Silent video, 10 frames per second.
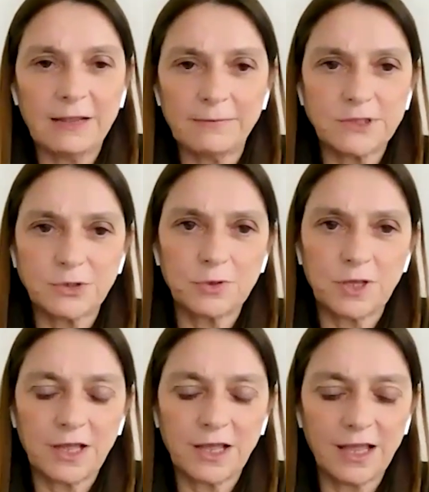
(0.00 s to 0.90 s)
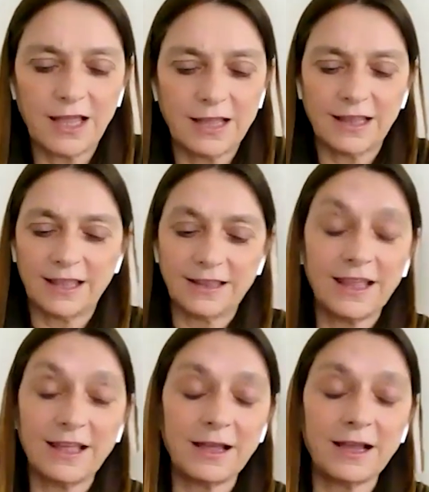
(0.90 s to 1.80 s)
live to
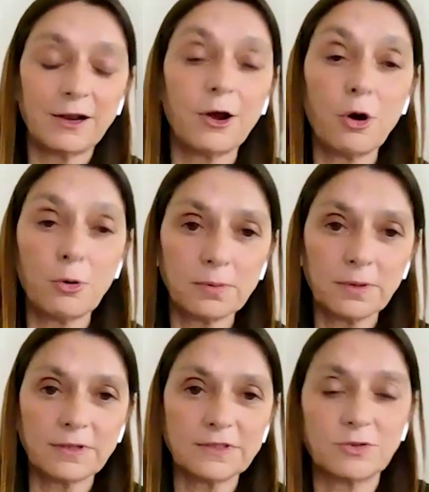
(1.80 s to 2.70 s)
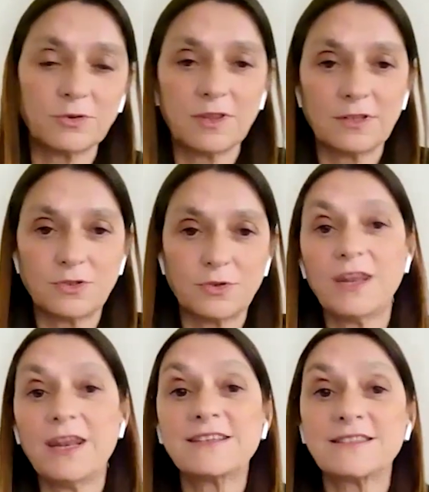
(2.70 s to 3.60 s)
the globe to
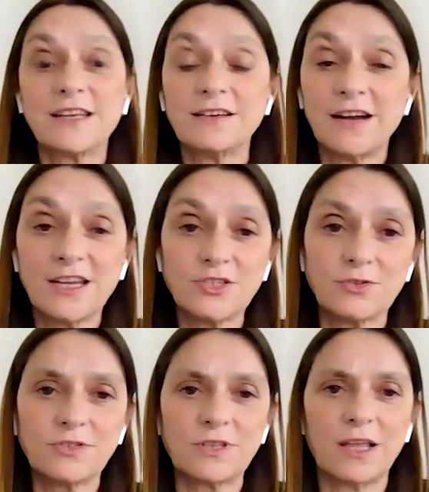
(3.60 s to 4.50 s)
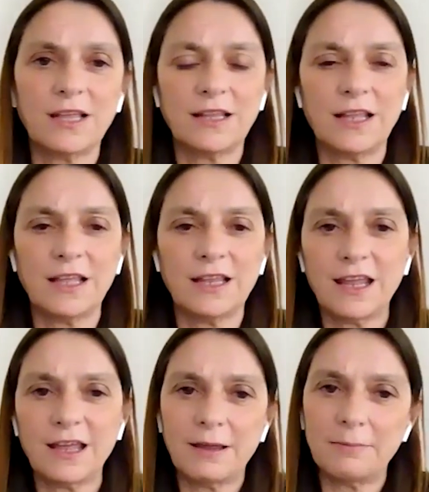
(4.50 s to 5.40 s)
the next generations in
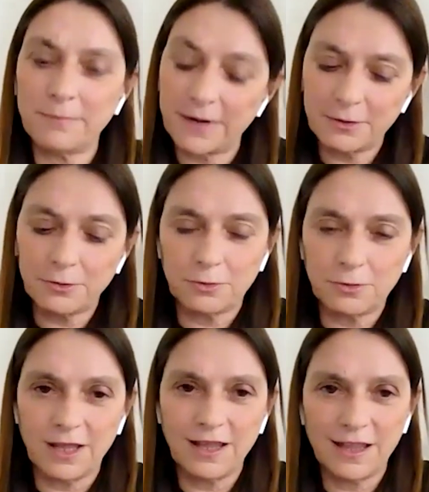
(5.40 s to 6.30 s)
a very good